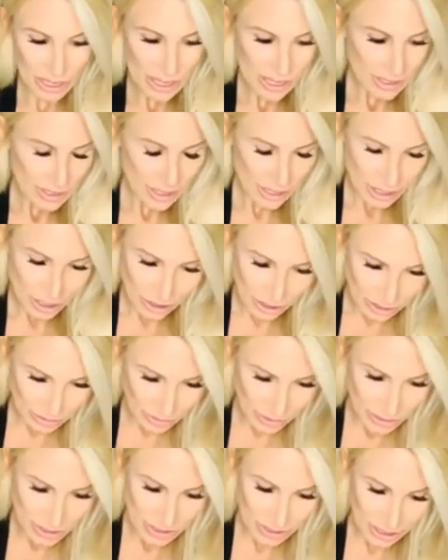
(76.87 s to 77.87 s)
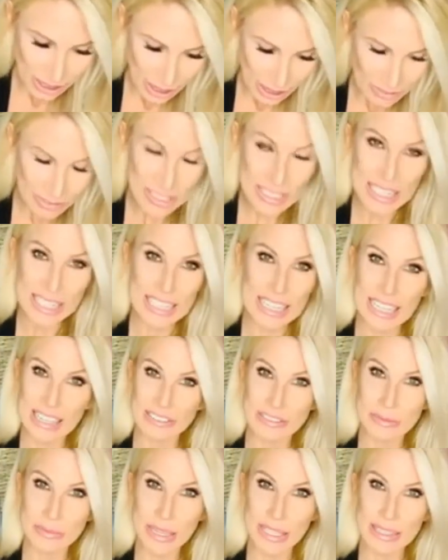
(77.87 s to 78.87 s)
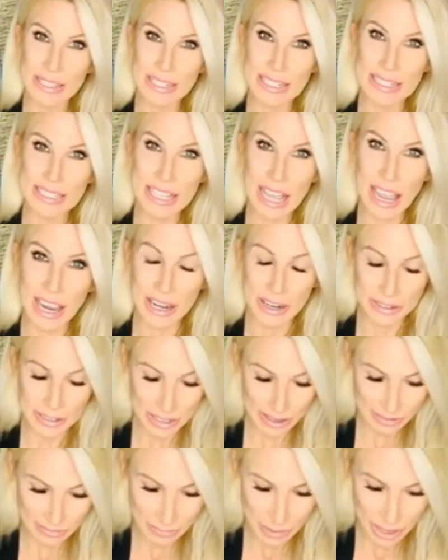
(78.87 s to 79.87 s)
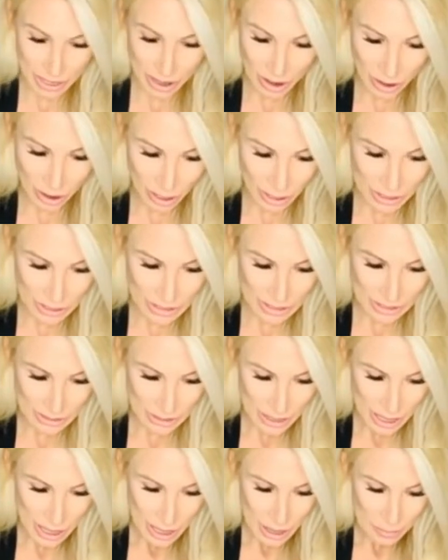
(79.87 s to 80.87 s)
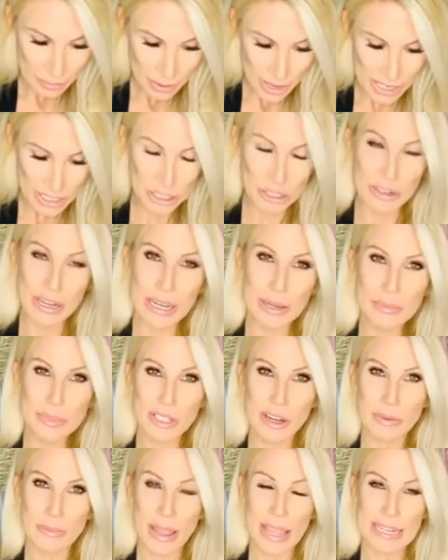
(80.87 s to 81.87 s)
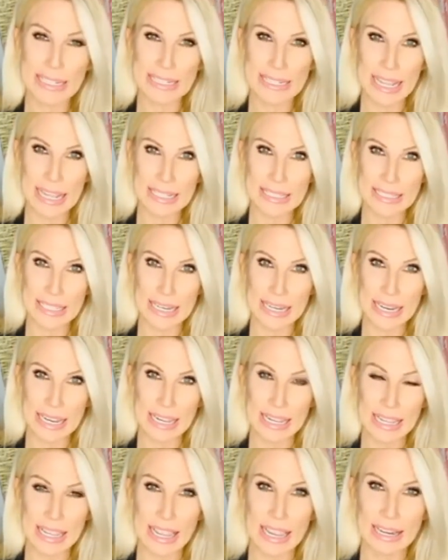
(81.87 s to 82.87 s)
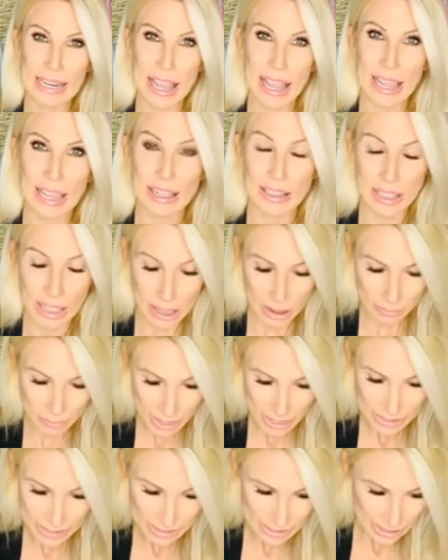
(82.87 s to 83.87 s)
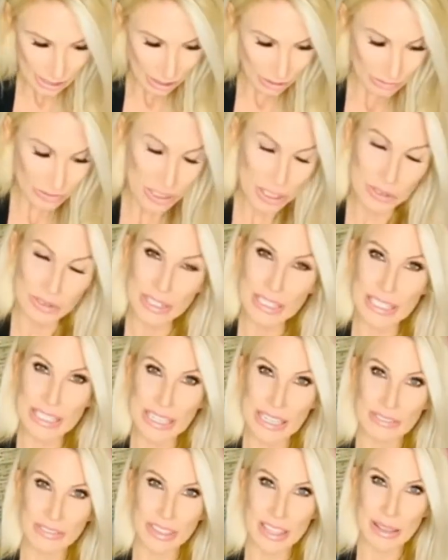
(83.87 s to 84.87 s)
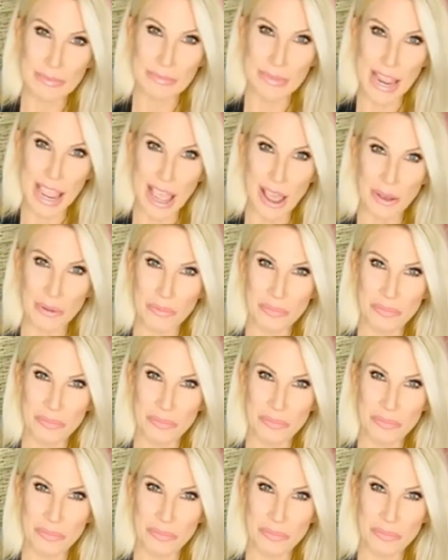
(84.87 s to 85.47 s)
The universe loves to gift me the desires of my heart. My dreams are my destiny, and I allow myself to receive them now.